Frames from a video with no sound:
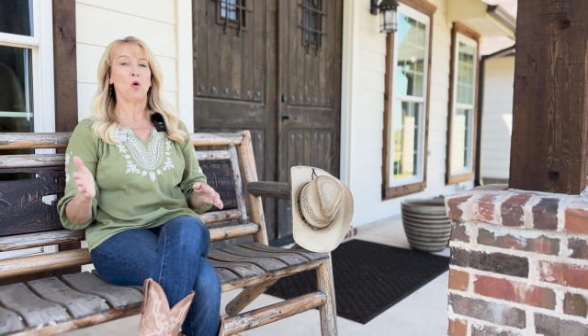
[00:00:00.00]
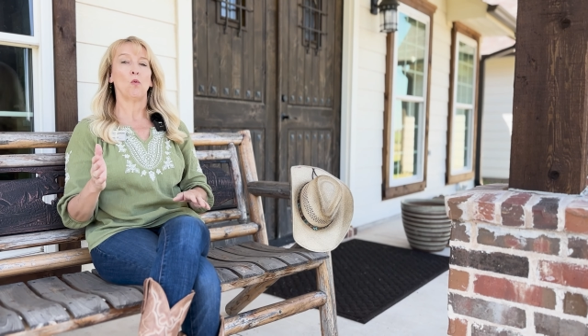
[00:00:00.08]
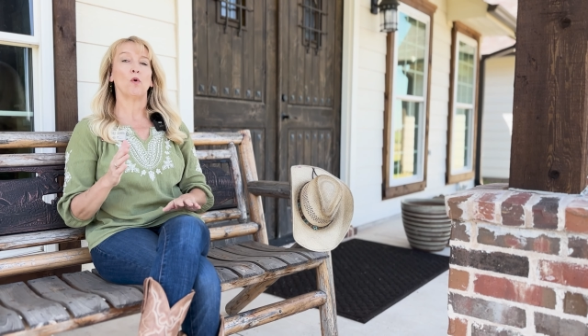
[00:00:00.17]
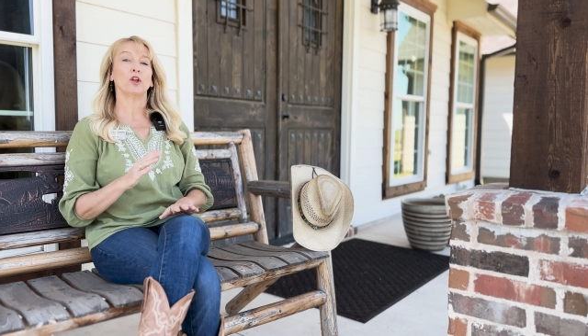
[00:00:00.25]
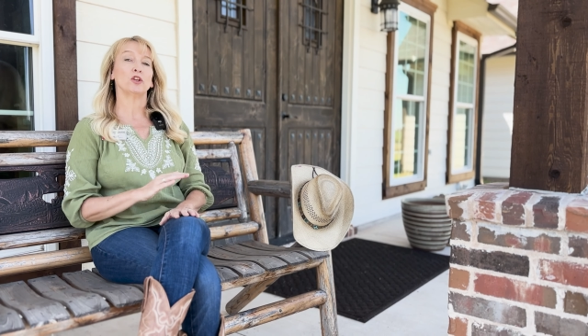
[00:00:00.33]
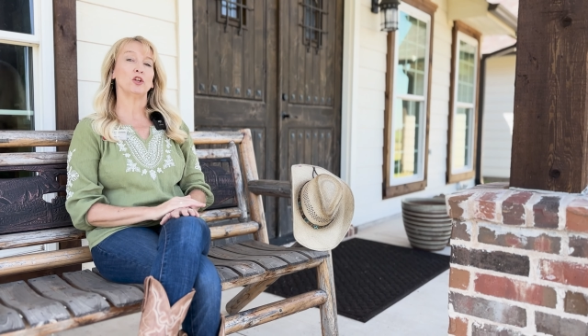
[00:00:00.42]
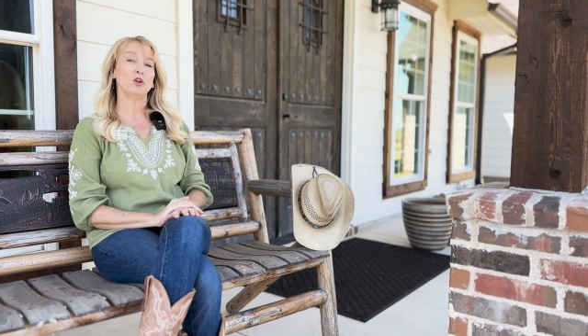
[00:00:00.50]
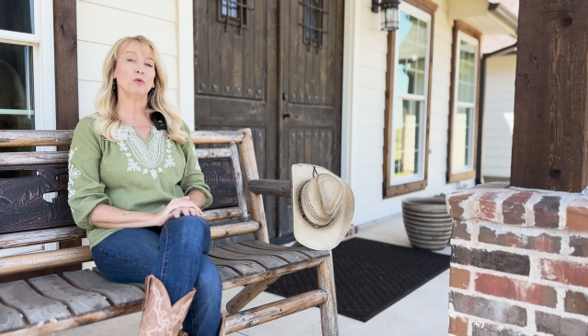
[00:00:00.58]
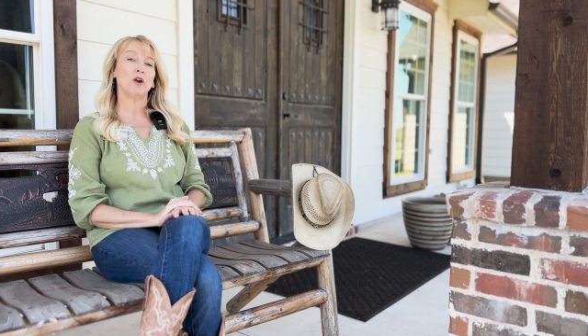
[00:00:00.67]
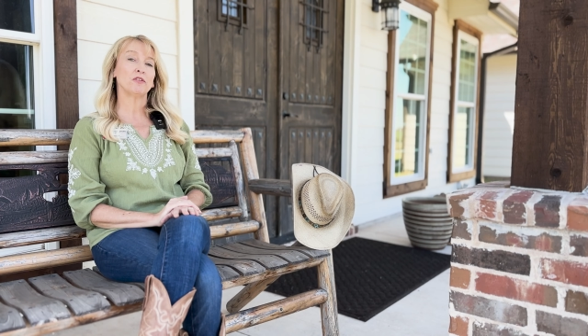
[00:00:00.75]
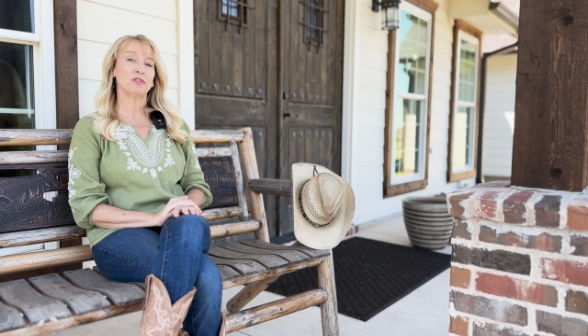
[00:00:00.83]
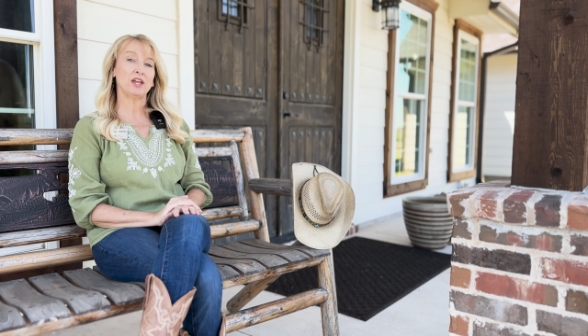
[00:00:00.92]
when you
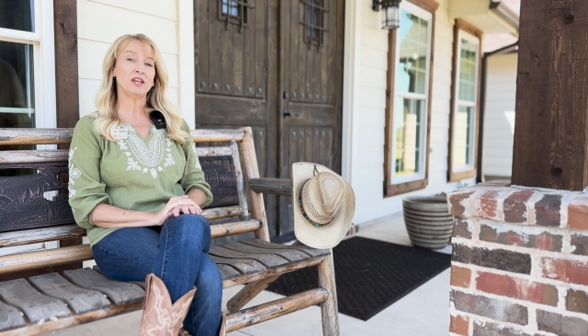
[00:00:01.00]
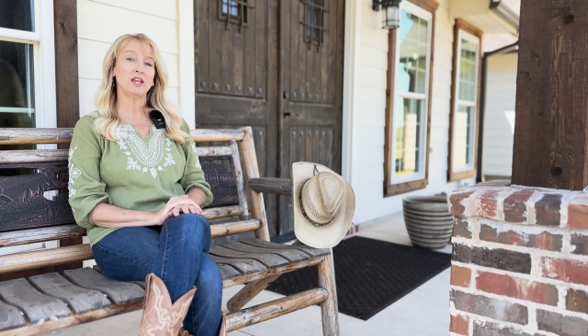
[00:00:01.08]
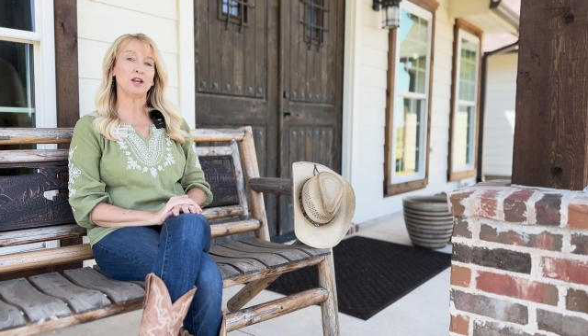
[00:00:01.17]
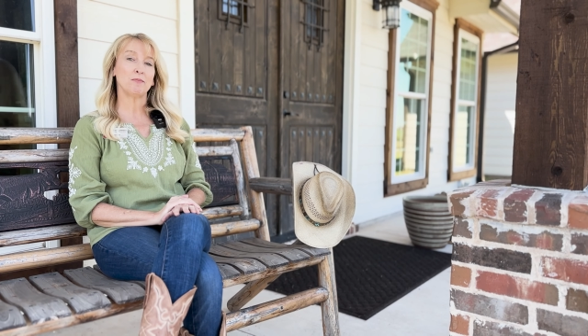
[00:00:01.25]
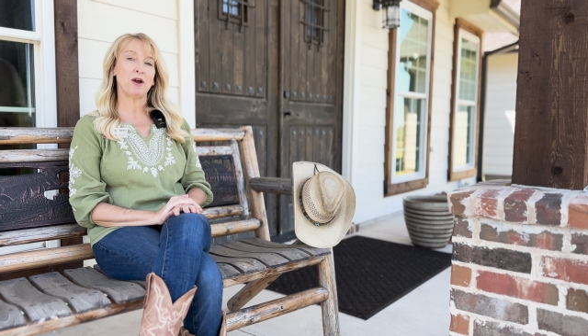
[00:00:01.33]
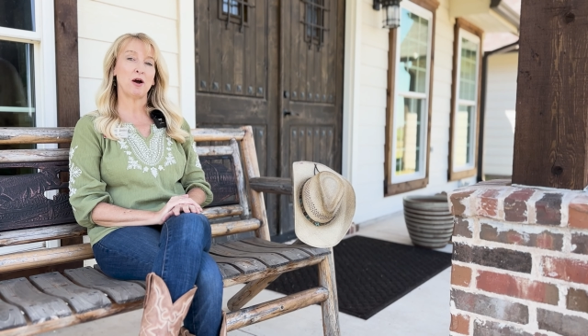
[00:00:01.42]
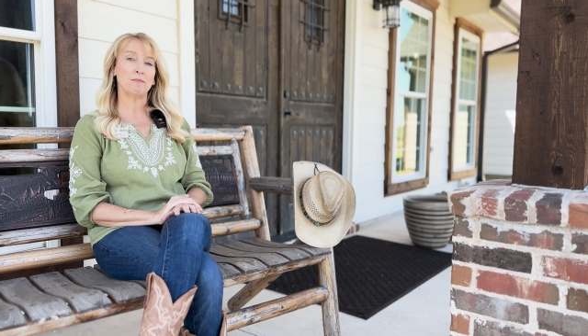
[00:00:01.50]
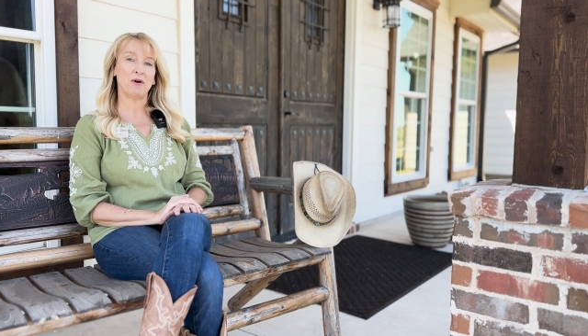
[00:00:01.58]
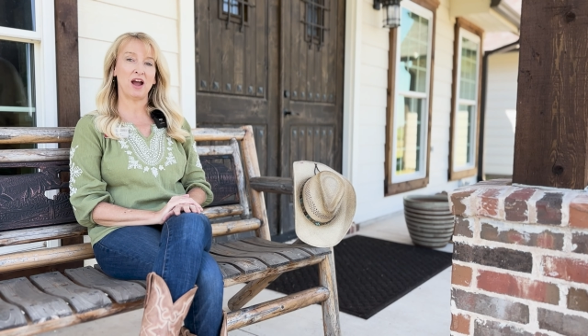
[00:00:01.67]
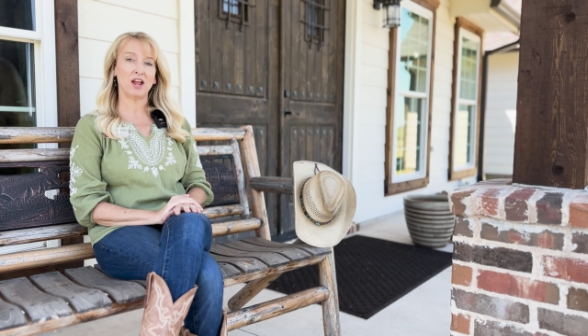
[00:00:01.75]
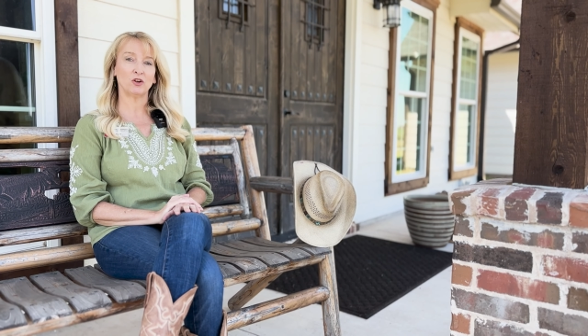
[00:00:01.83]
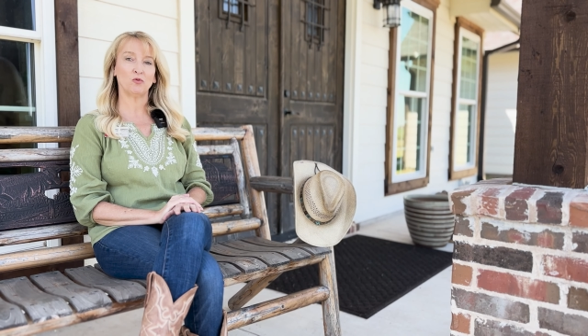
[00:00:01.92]
are thinking about
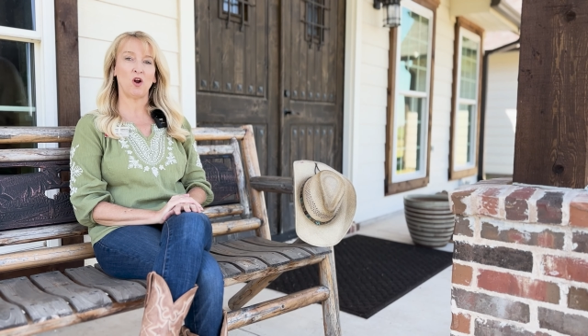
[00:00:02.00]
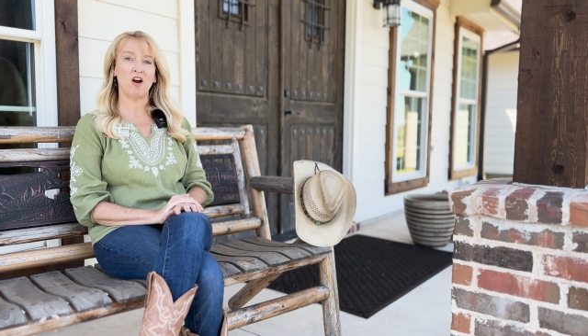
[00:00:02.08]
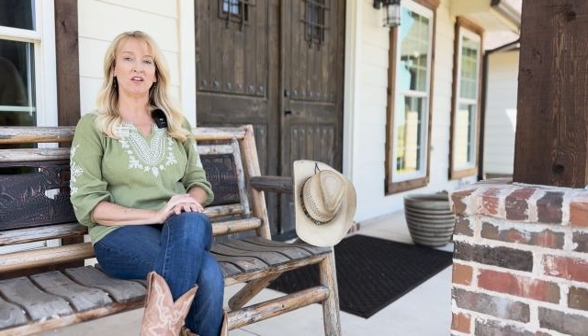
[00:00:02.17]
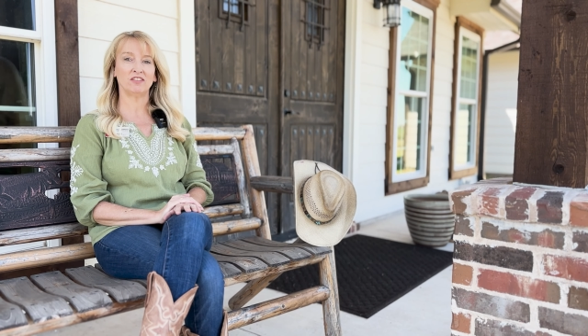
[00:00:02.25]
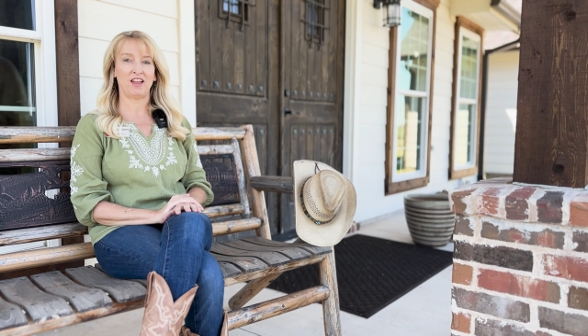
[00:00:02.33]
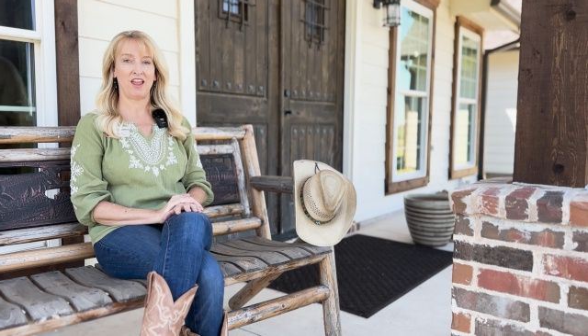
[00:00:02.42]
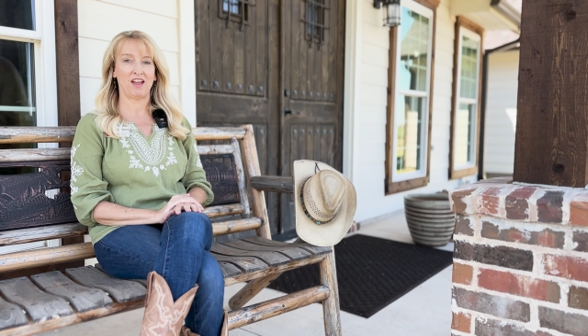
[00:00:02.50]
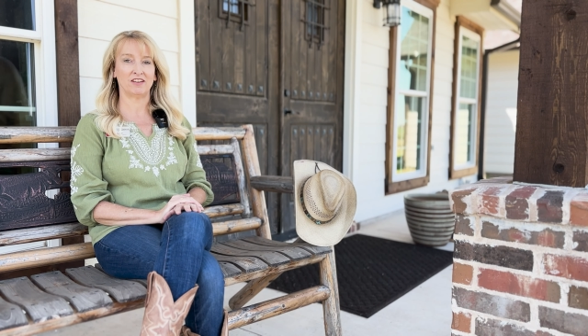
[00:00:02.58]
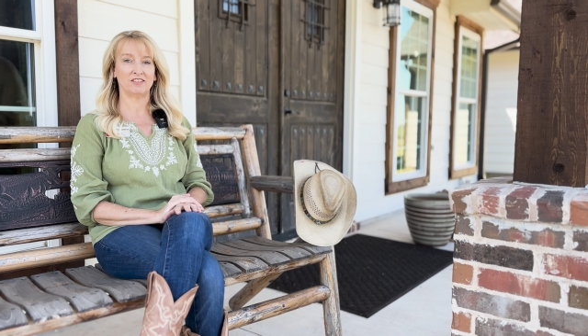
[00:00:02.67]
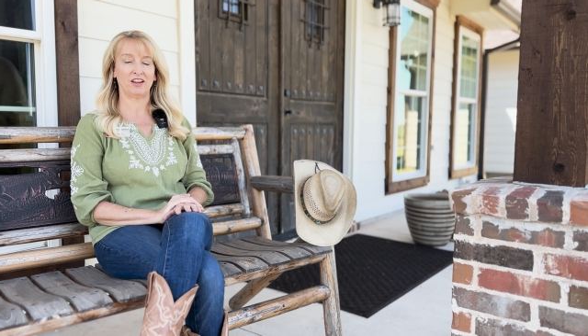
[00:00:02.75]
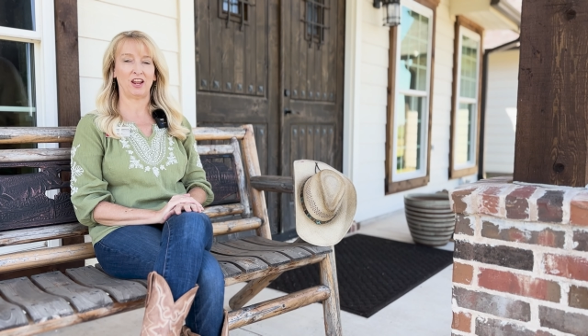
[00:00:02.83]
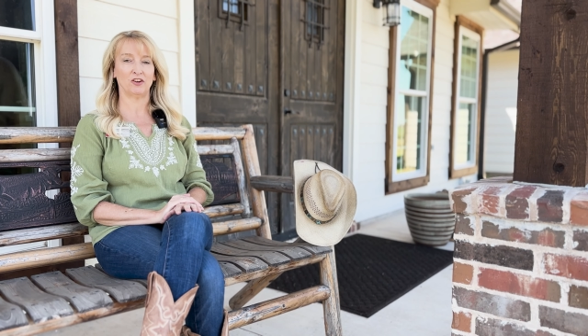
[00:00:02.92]
buying raw
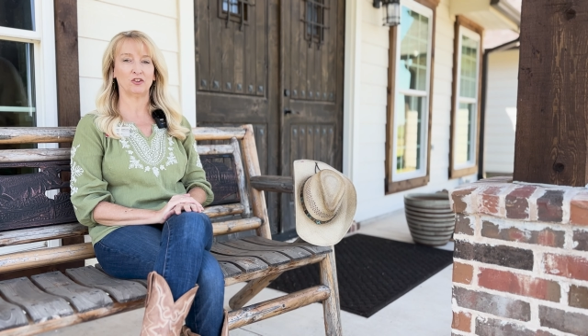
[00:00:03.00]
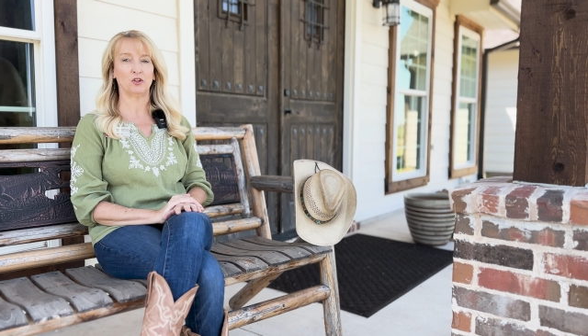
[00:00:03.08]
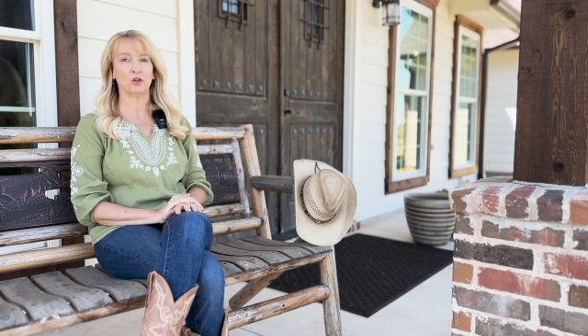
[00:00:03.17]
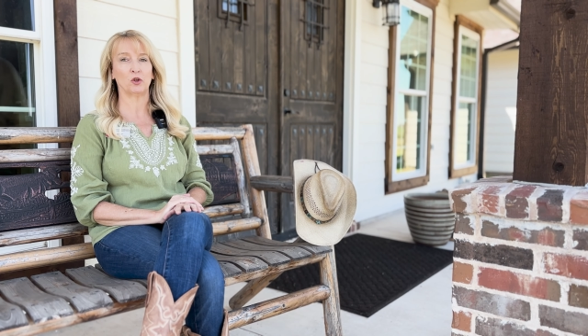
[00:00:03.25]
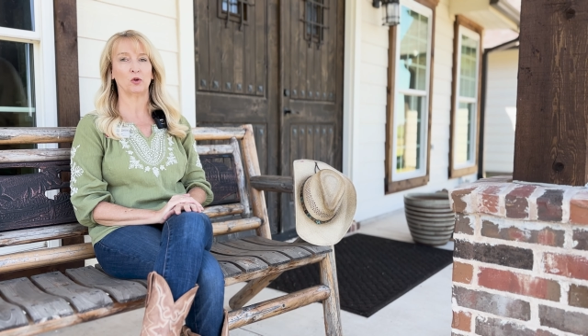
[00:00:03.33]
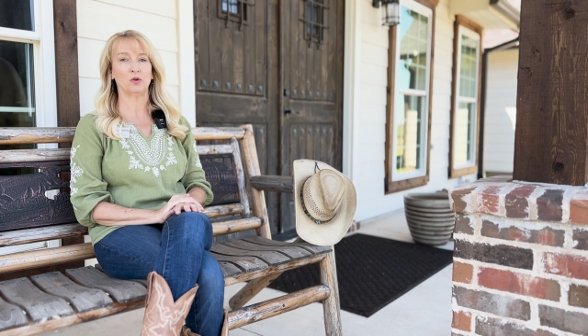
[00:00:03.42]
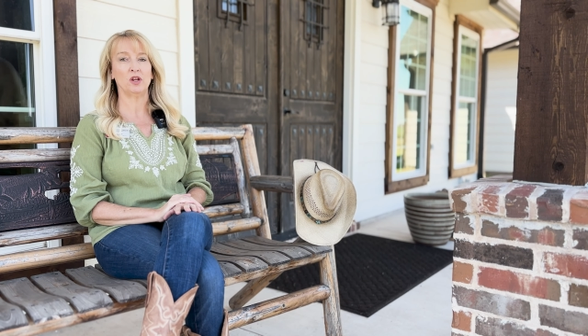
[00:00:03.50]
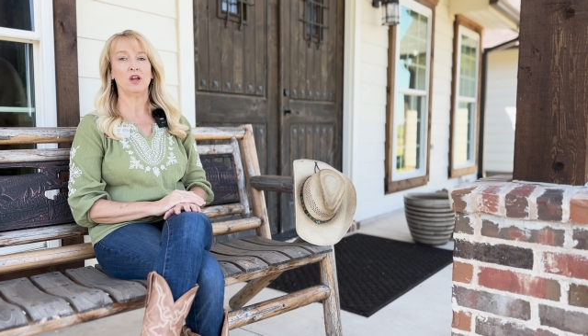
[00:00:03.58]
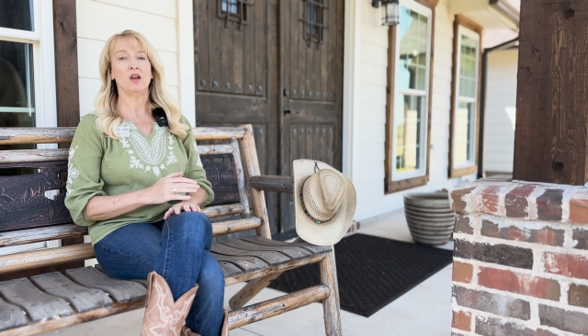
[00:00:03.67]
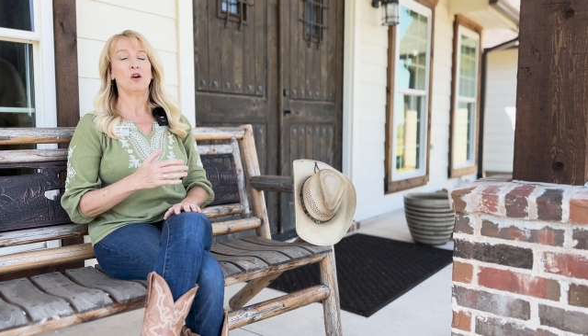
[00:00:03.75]
land include: